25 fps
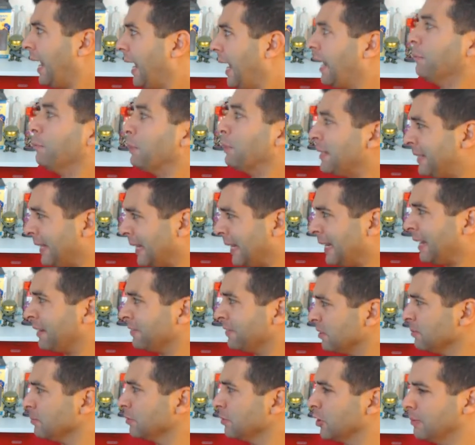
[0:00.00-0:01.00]
Yeah, we did
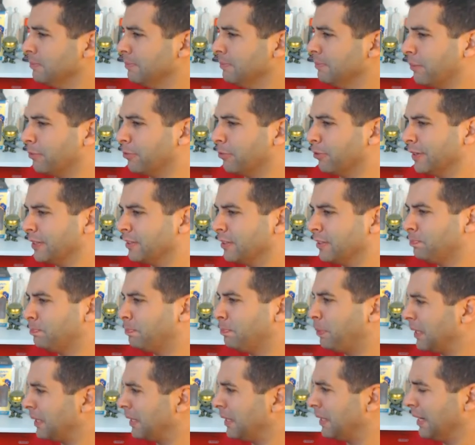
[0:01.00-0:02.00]
have some good memories,
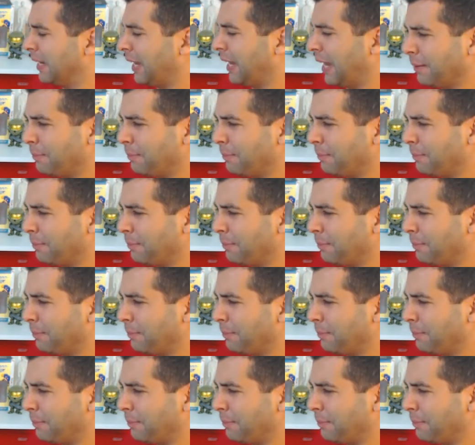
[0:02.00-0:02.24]
but...